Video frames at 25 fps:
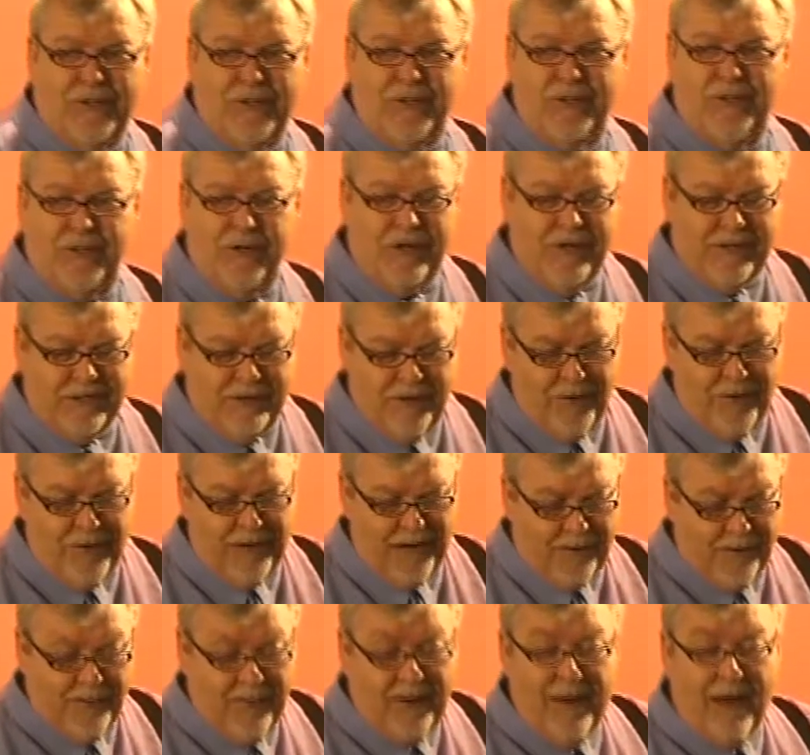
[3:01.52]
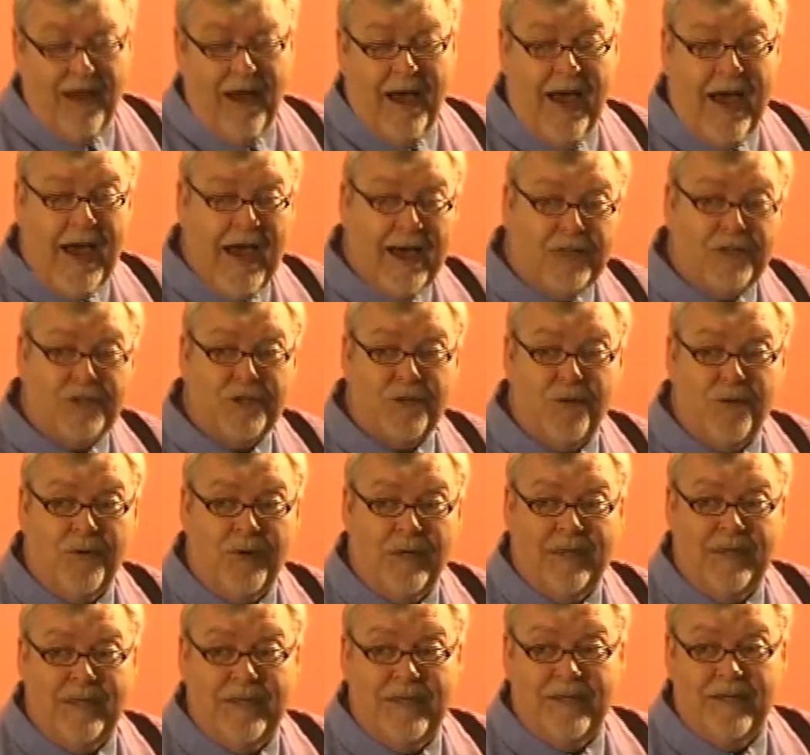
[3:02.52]
you're good. Okay. A high score
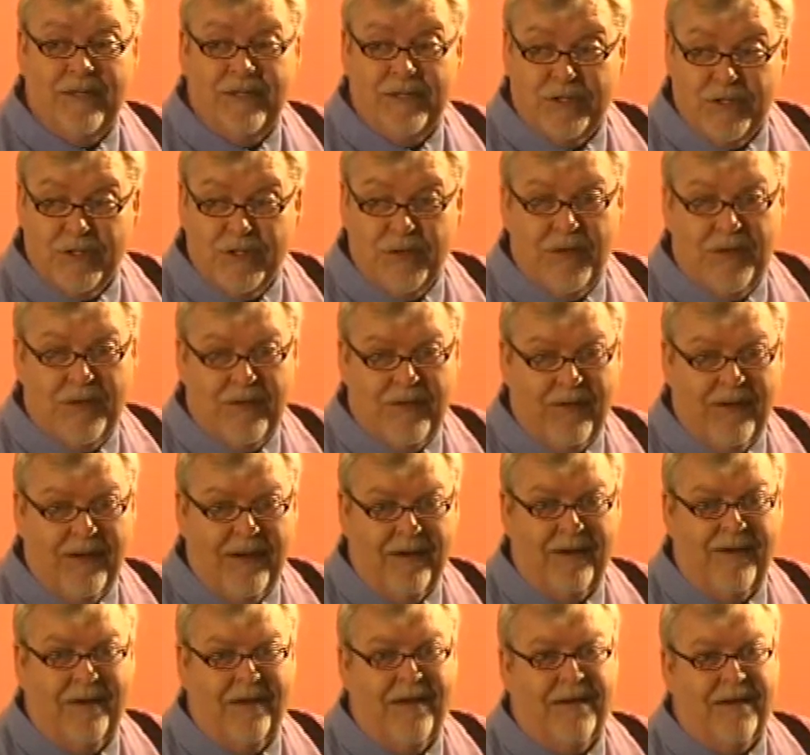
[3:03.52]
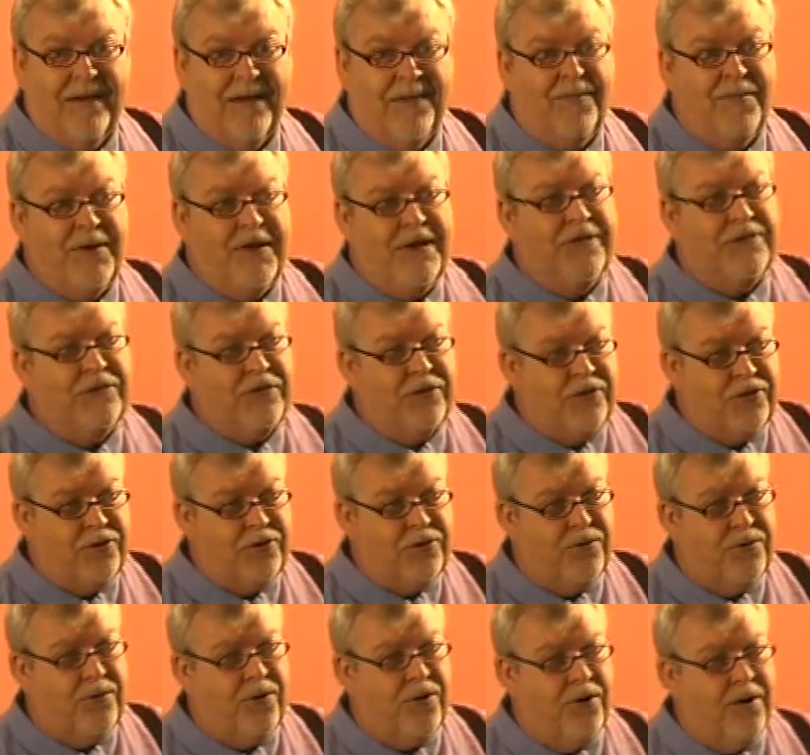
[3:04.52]
in this is a good thing. It means that
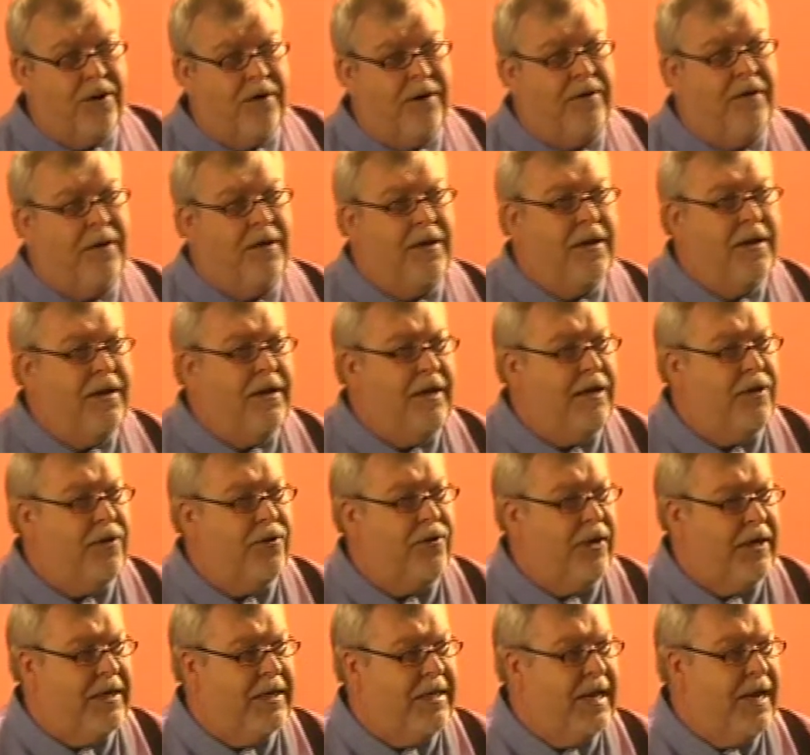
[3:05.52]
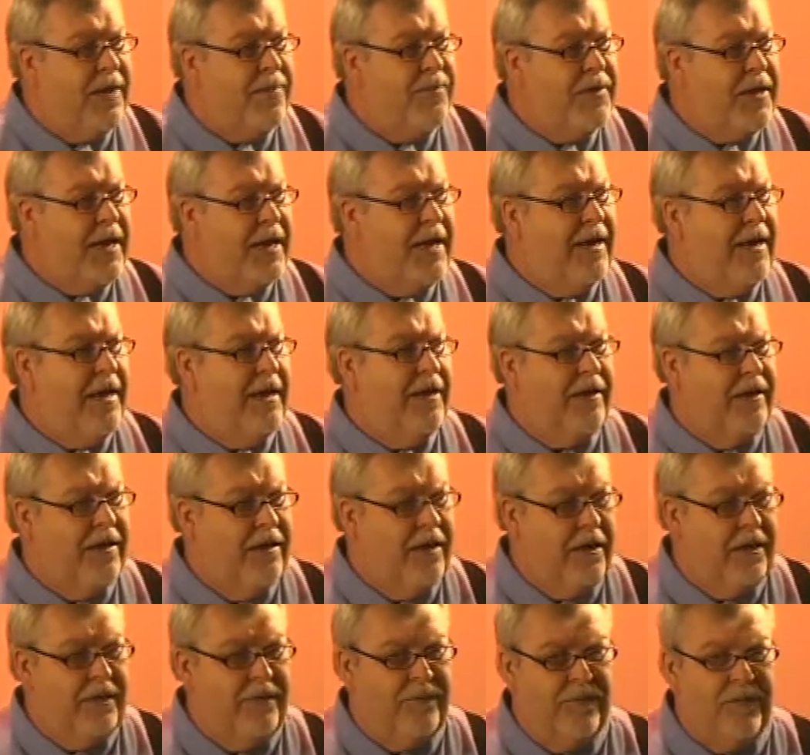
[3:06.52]
you are either adept at handling
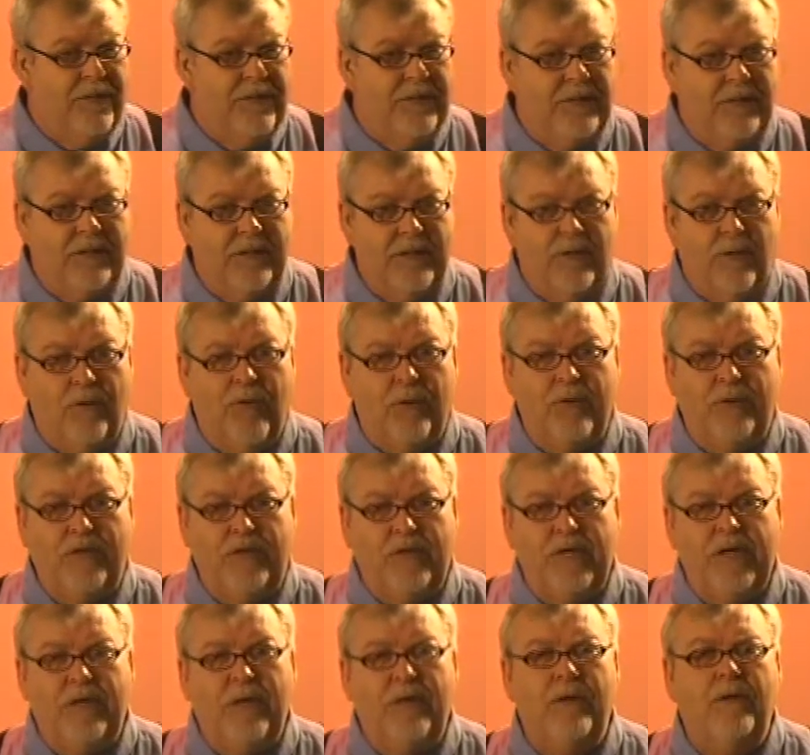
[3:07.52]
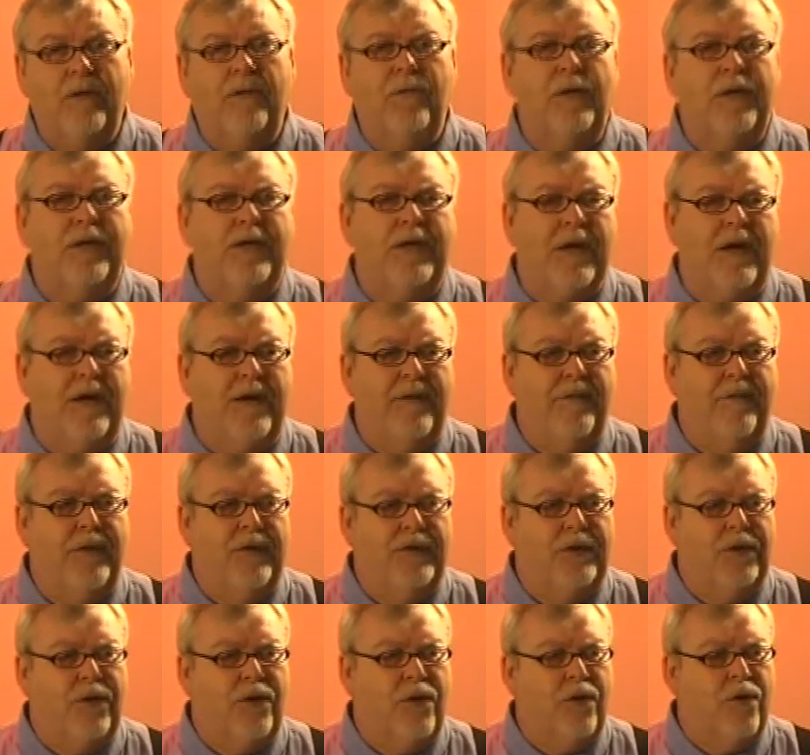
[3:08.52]
conflict or deal with
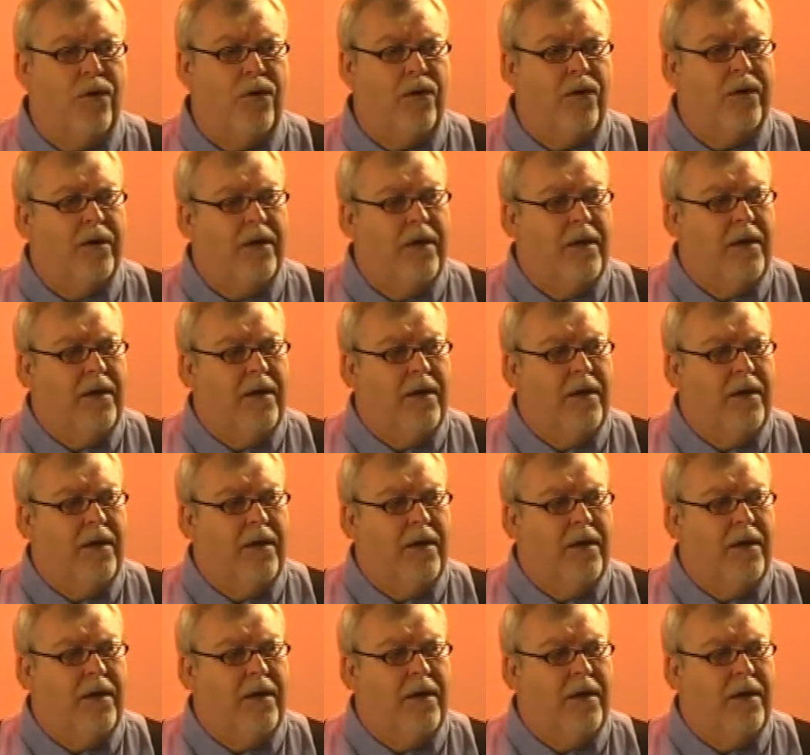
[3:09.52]
conflict or